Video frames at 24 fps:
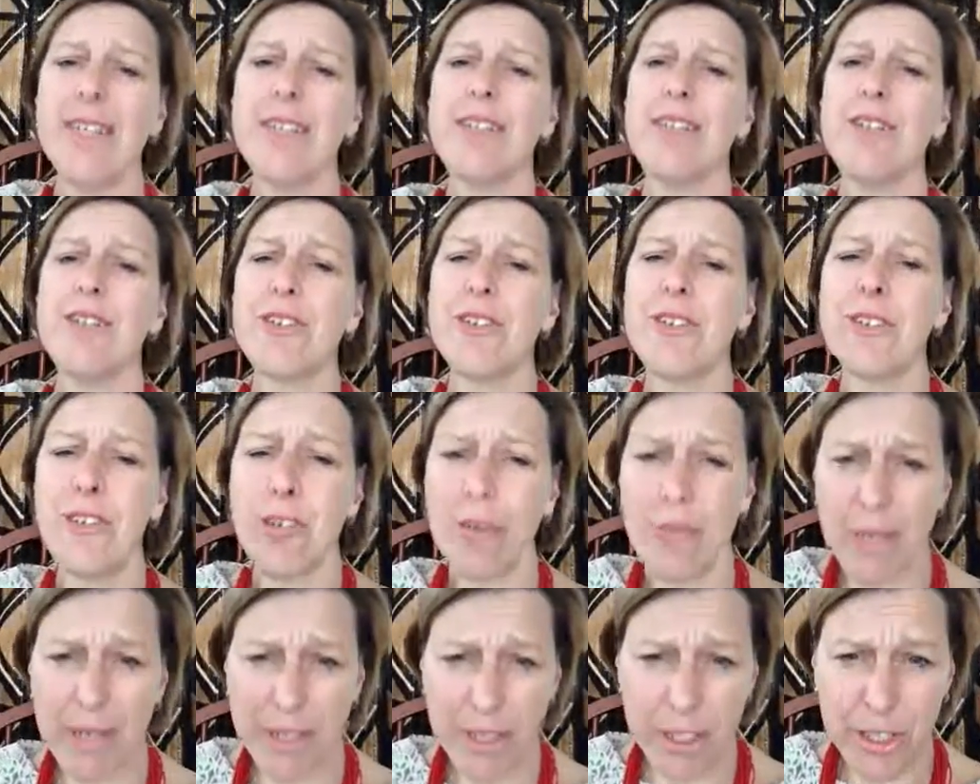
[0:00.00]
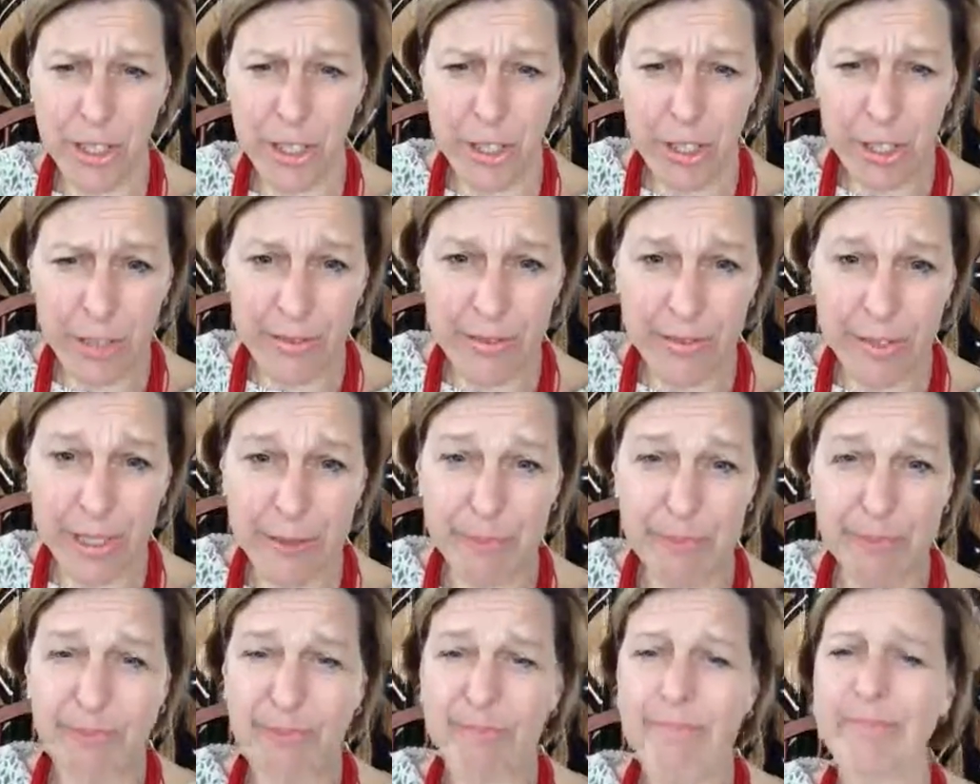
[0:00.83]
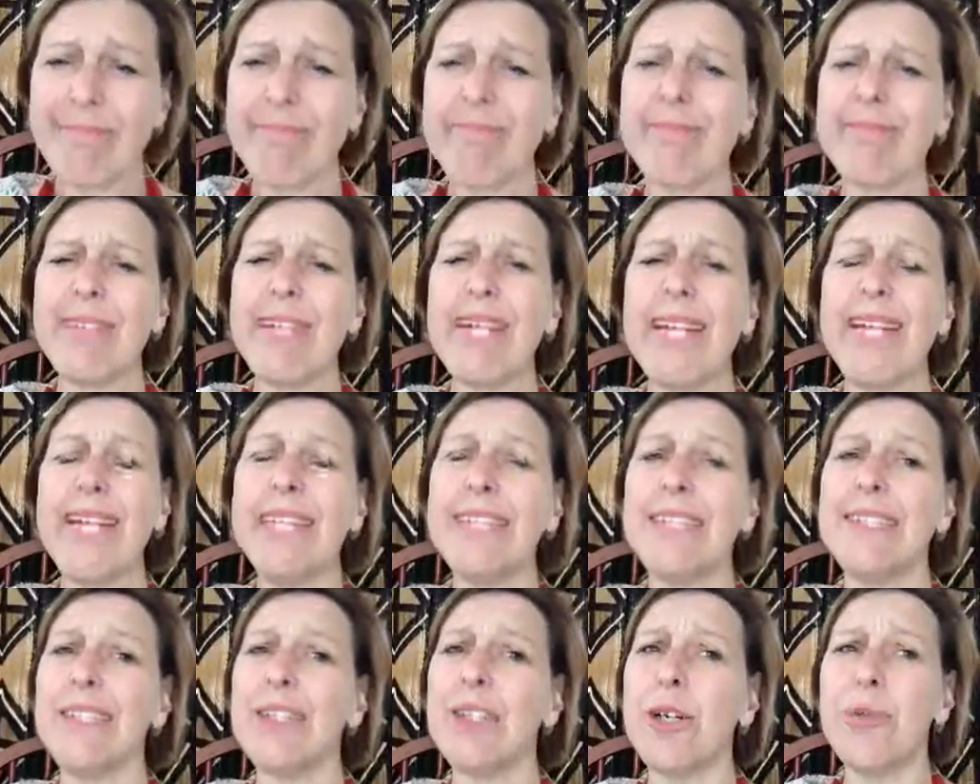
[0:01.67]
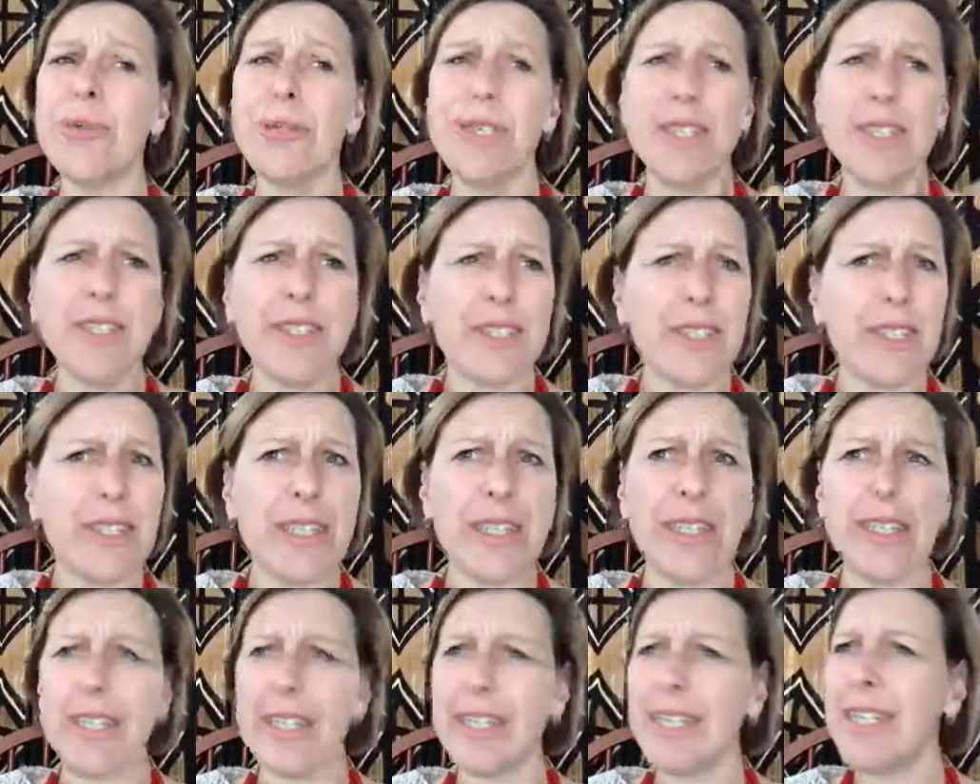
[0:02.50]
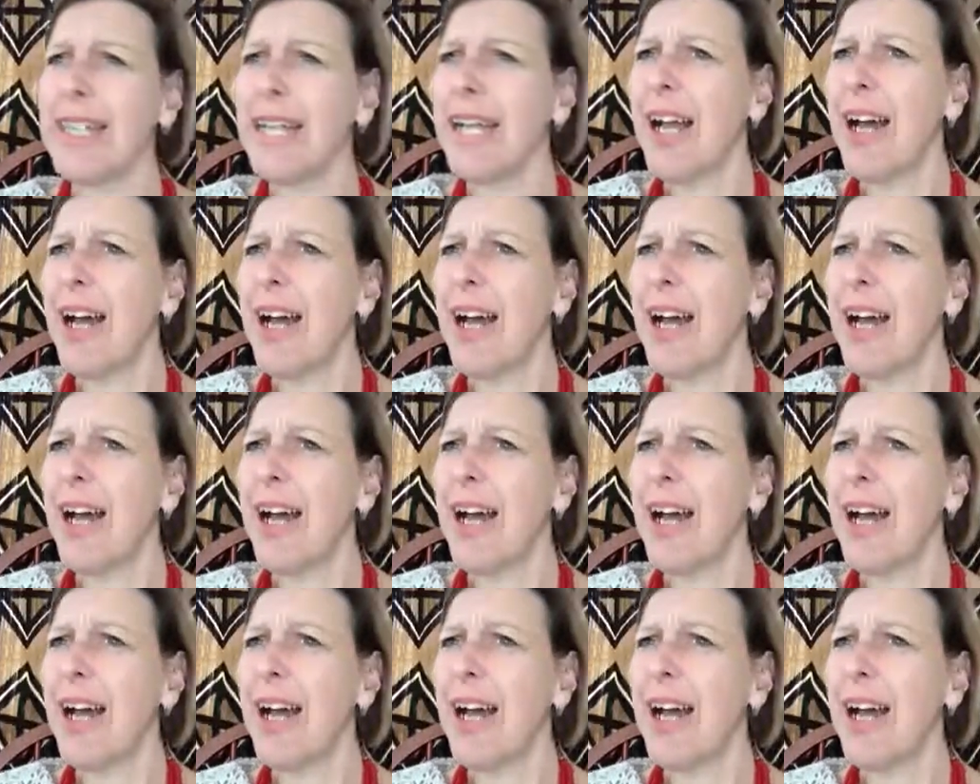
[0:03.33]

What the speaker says: There's so much turnover. And donors are